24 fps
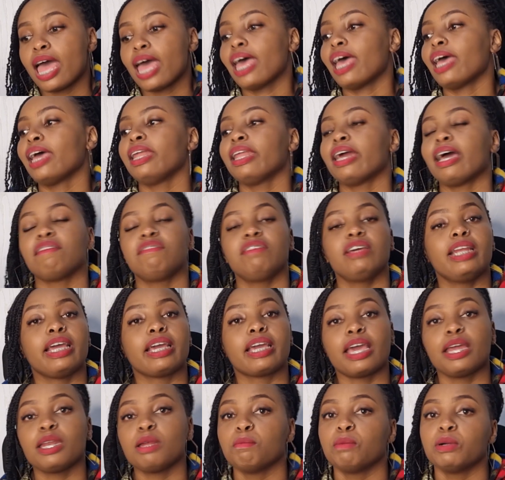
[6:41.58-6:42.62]
and I feel
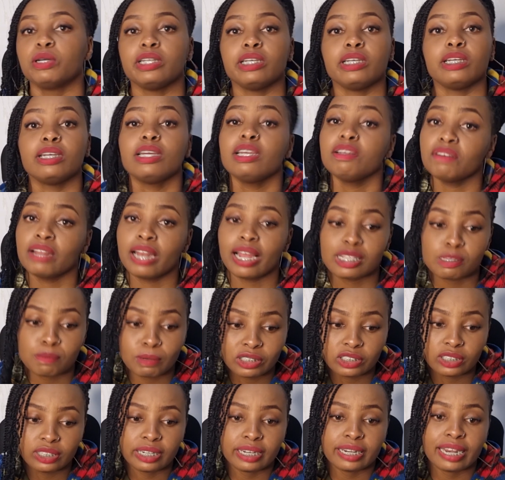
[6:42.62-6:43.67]
like anybody, even
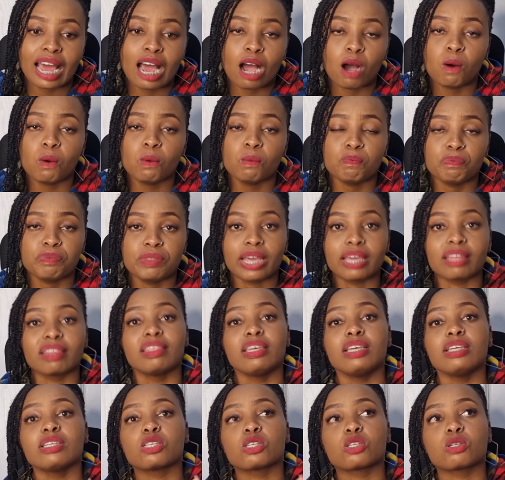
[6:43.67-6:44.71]
especially now, like
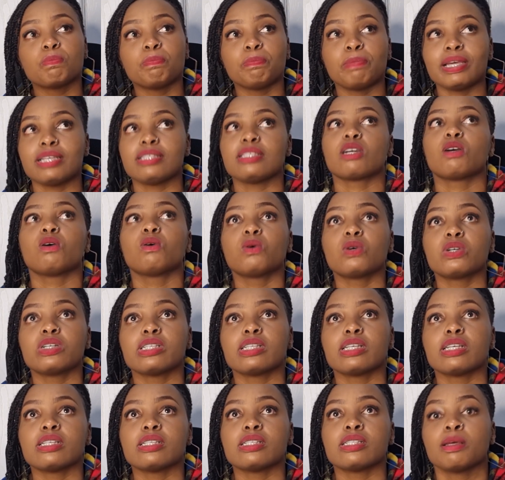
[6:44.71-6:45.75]
these basic
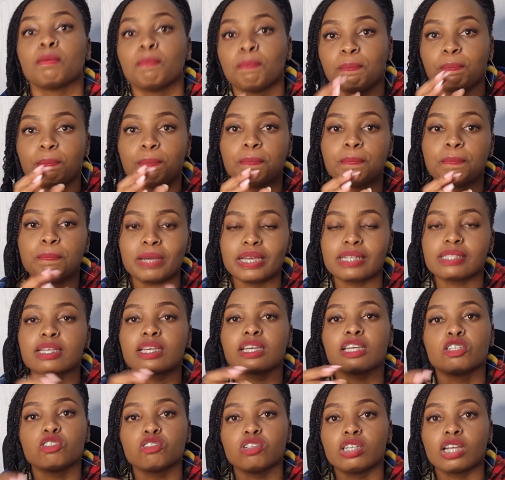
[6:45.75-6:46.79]
courses, the basic
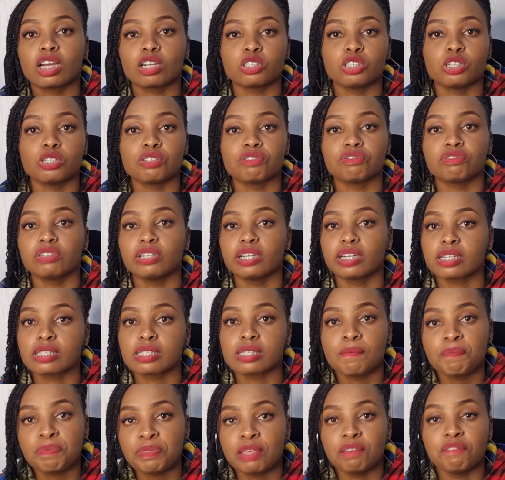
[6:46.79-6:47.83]
introduction to
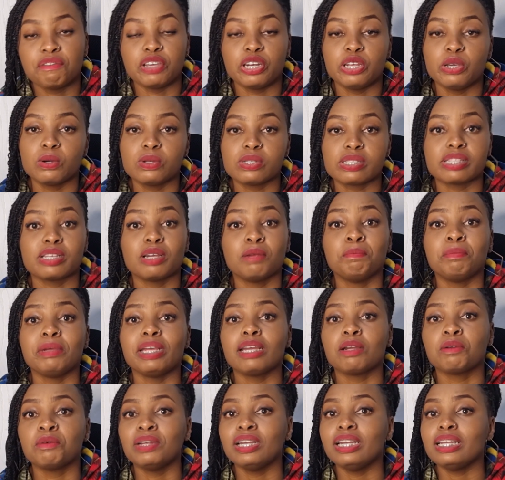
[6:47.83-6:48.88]
Forex videos, they're
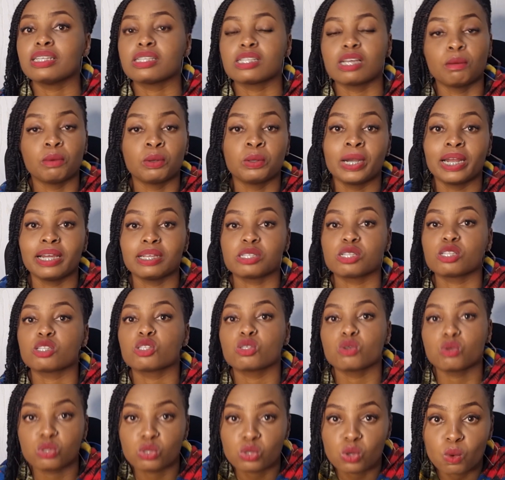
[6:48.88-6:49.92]
being really summarized
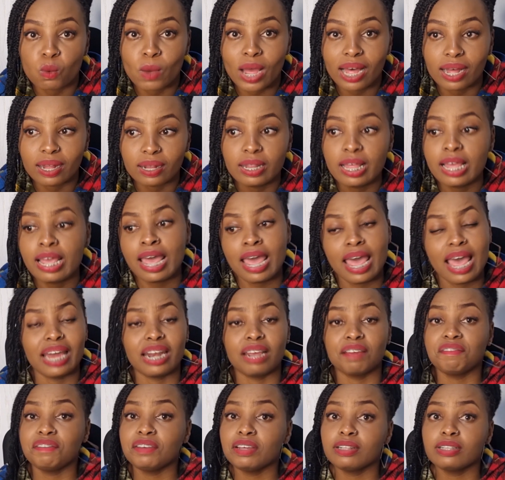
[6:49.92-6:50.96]
so well. And
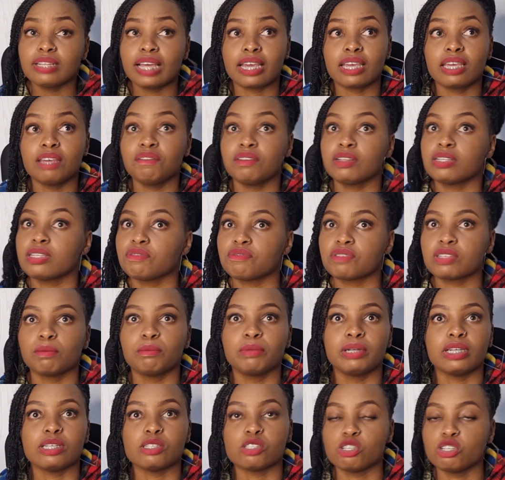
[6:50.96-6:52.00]
I feel like even if
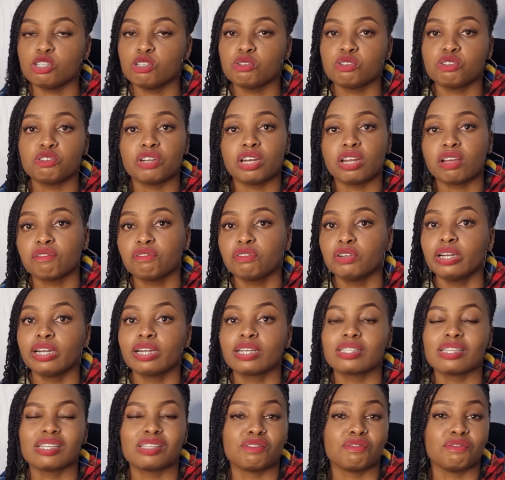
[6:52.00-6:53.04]
somebody's new to trading
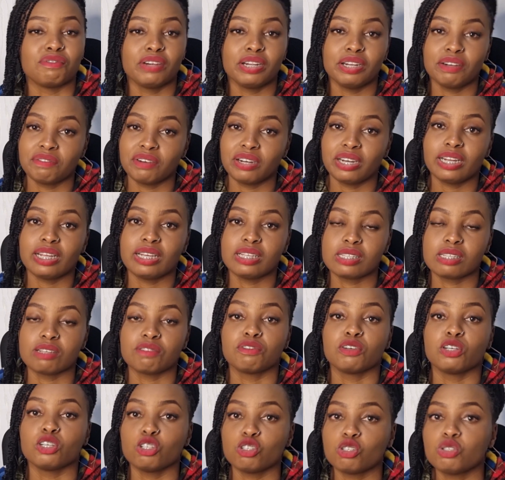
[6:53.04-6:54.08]
Forex, it's very easy
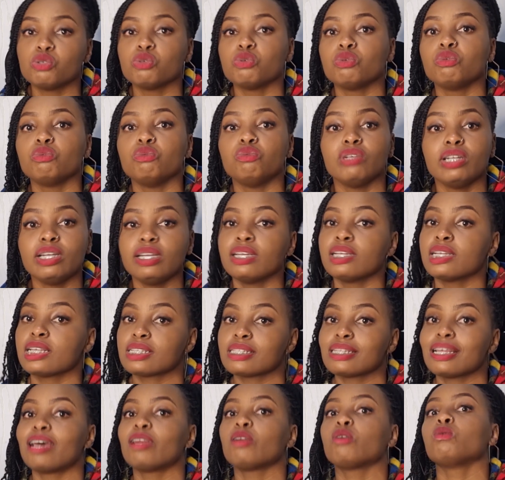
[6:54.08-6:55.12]
for you to really
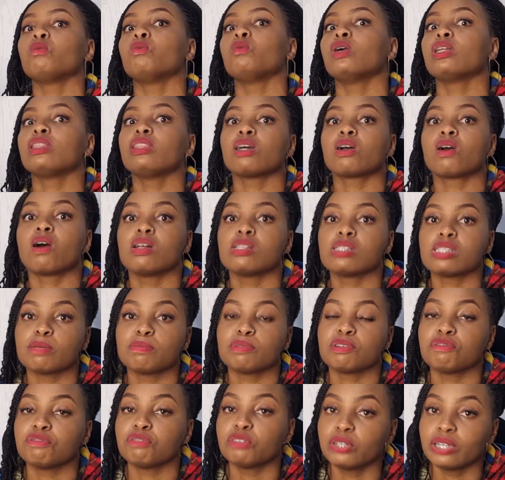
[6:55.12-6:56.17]
understand what the
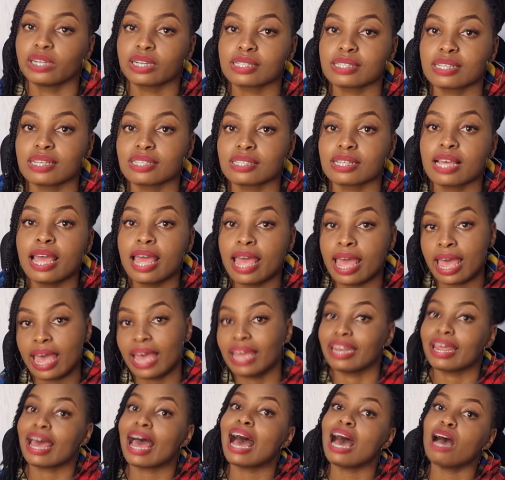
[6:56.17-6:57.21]
concept of Forex is
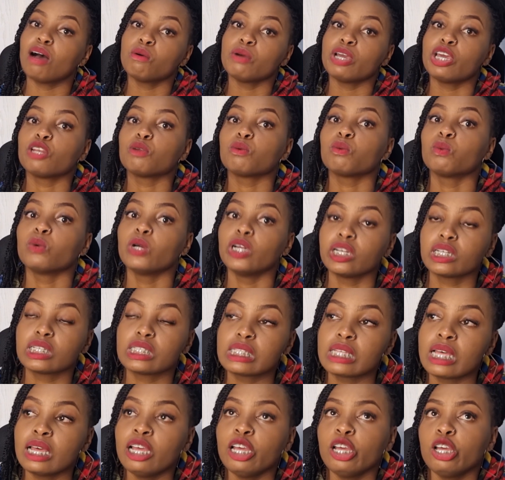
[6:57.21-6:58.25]
and how it
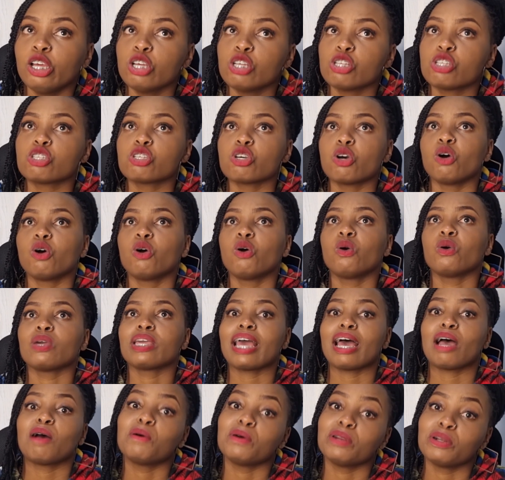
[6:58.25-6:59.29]
works. So
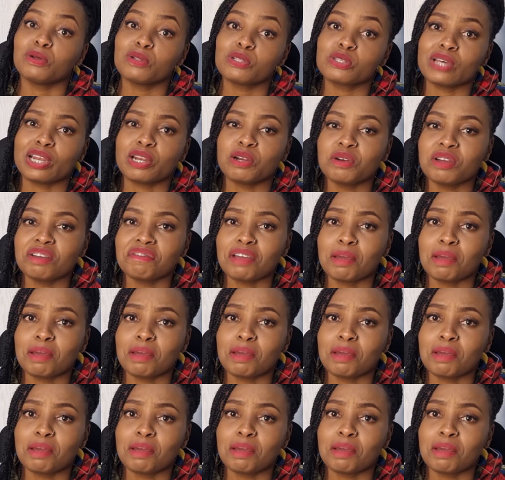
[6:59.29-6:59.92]
yeah, oh, and also I don't know if